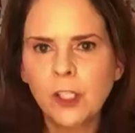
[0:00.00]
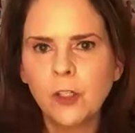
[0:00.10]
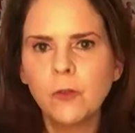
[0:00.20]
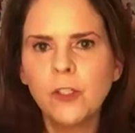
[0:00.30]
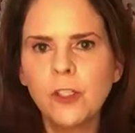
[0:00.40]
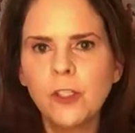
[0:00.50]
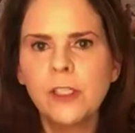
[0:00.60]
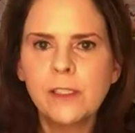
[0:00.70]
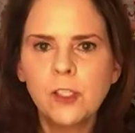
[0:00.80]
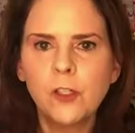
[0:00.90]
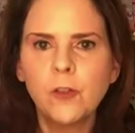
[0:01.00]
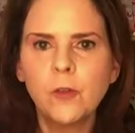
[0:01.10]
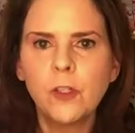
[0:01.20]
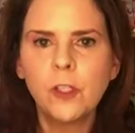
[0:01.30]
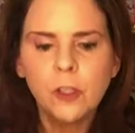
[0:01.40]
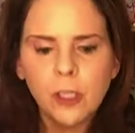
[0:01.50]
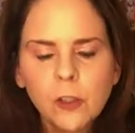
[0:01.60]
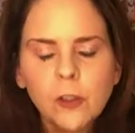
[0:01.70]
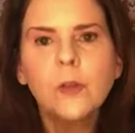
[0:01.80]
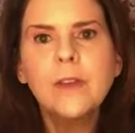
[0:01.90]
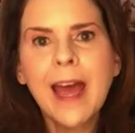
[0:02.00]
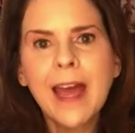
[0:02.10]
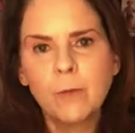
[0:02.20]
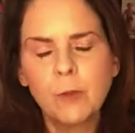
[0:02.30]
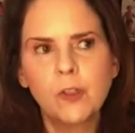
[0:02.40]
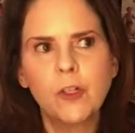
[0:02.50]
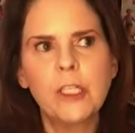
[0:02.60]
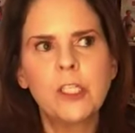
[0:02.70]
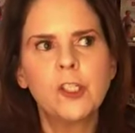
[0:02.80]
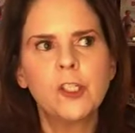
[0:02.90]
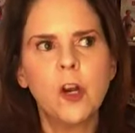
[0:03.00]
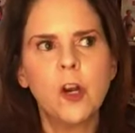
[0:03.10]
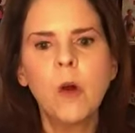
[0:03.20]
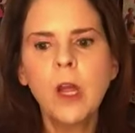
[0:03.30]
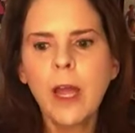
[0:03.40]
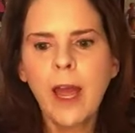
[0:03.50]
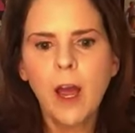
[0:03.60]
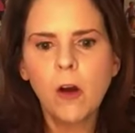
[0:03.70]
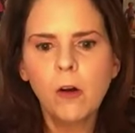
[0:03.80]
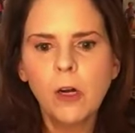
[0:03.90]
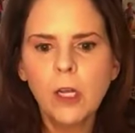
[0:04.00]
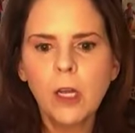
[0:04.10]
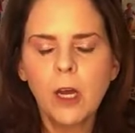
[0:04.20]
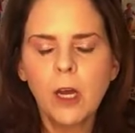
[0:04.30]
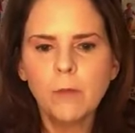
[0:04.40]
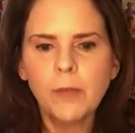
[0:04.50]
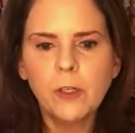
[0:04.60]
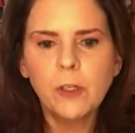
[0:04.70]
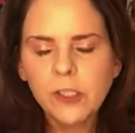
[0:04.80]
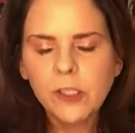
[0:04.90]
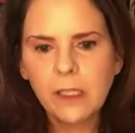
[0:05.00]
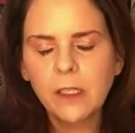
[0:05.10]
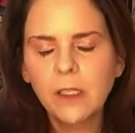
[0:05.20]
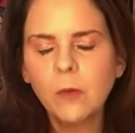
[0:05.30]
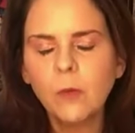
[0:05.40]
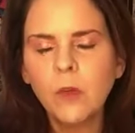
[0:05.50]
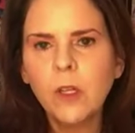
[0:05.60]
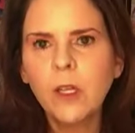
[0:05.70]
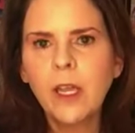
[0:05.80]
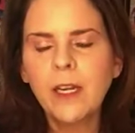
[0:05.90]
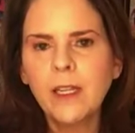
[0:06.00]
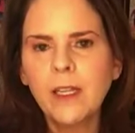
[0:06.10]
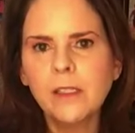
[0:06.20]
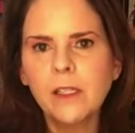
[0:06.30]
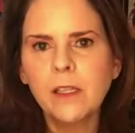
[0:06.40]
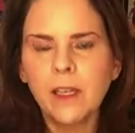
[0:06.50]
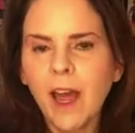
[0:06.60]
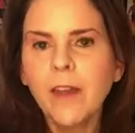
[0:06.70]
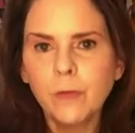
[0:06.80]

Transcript: too just yeah. to include that imagery to show how um, peter salem and his the guy